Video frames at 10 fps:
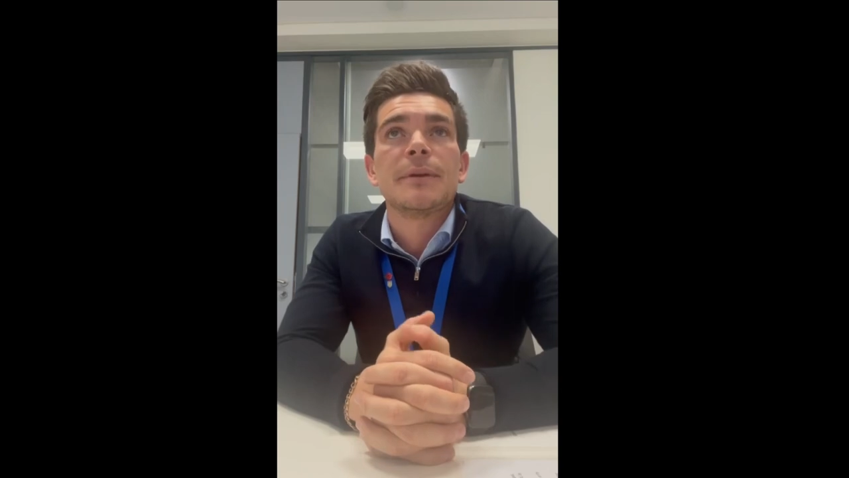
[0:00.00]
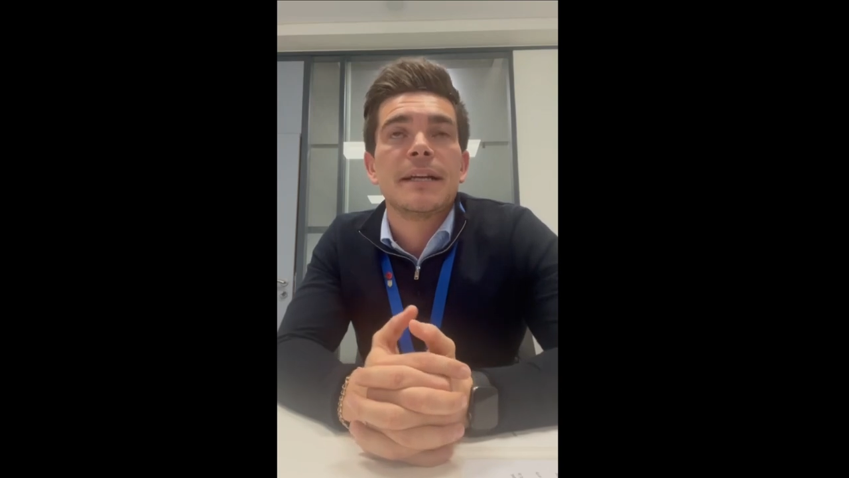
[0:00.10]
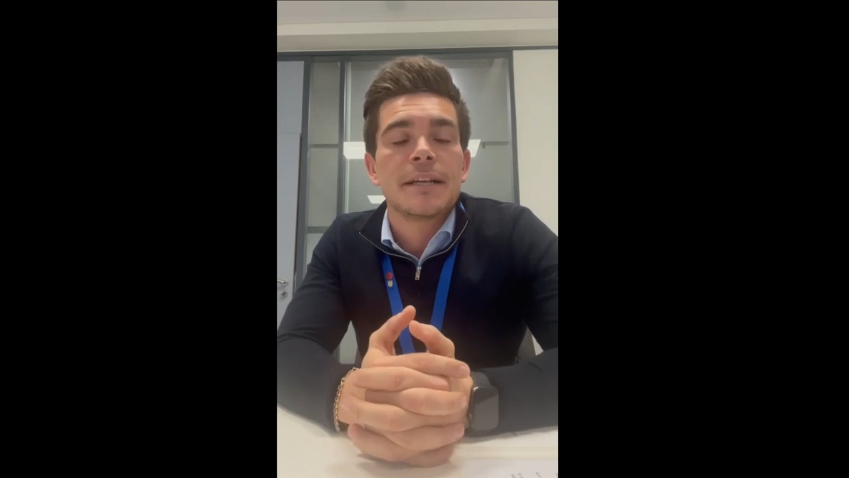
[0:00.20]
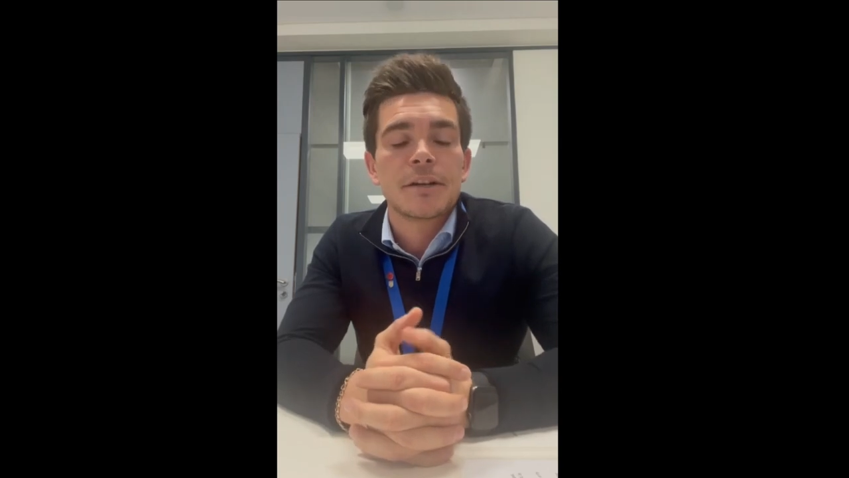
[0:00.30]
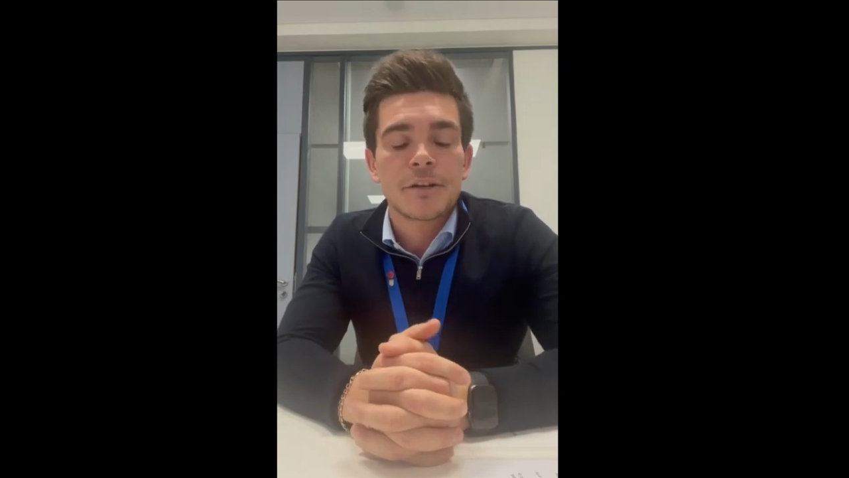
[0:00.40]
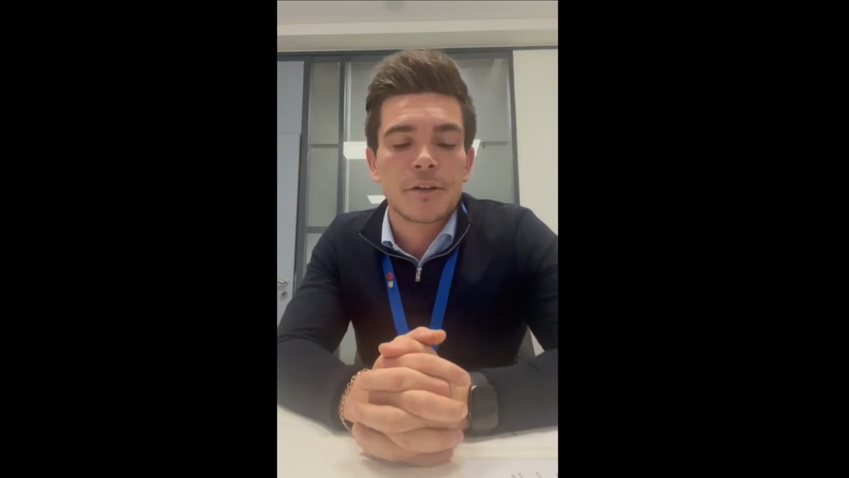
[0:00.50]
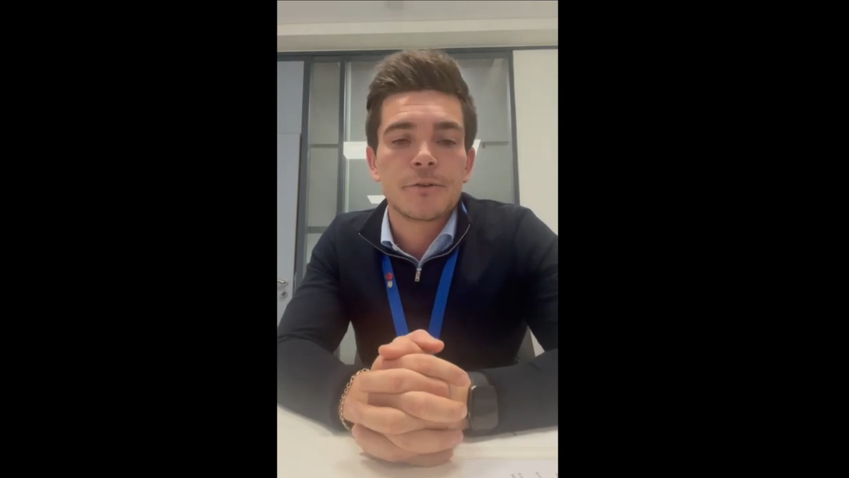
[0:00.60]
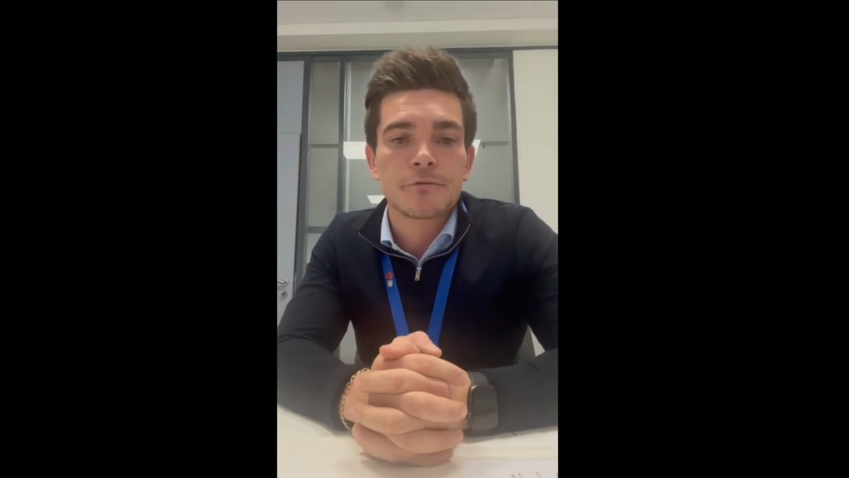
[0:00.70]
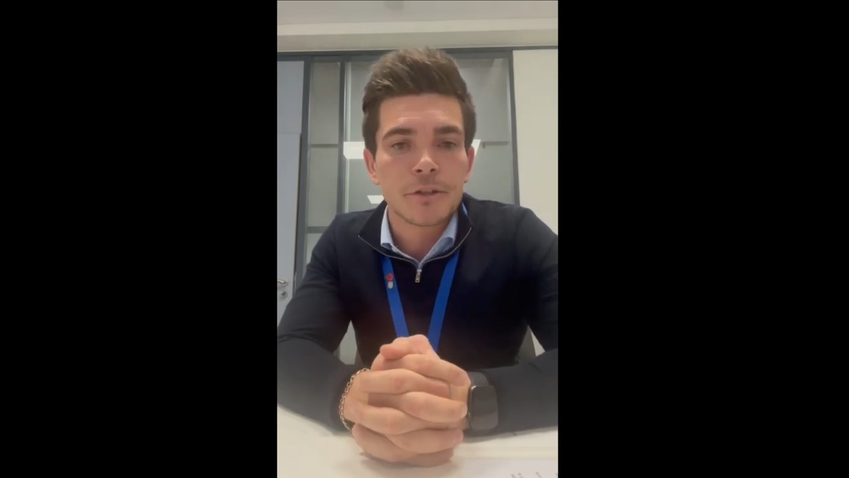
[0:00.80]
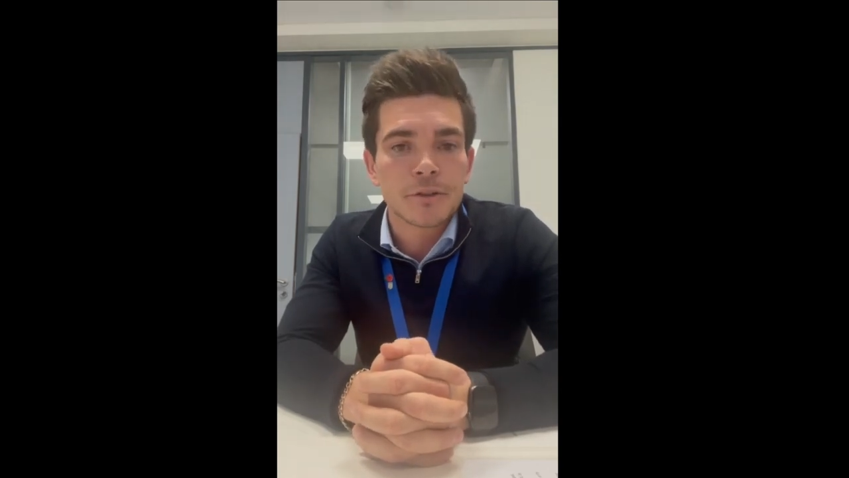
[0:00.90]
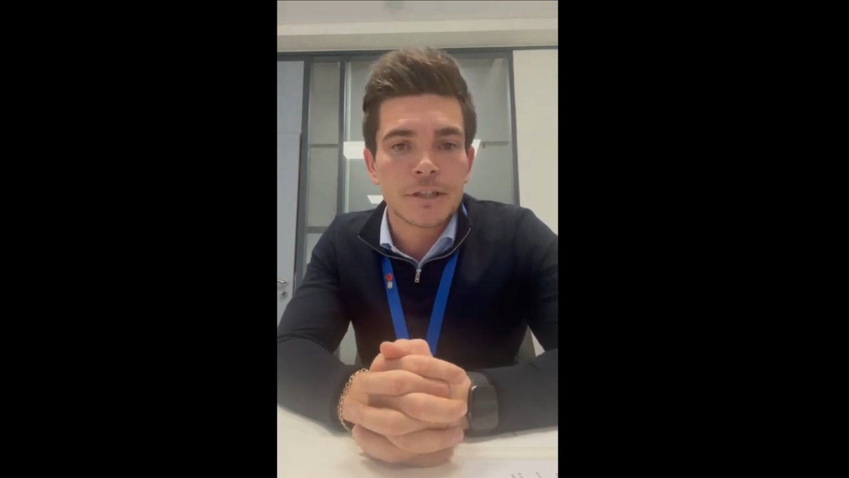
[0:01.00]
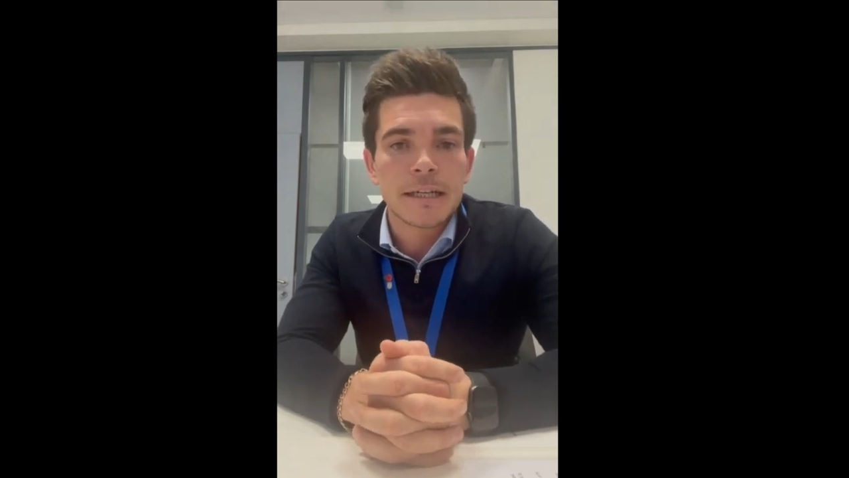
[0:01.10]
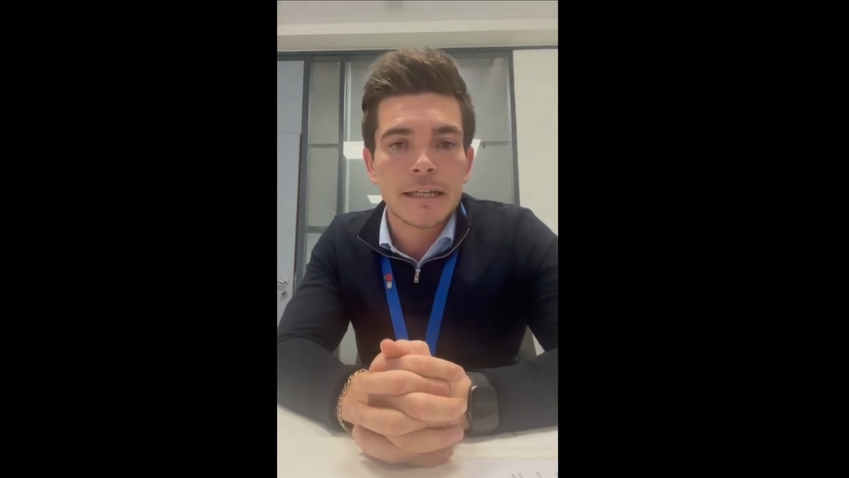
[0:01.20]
we needed a huge reduction in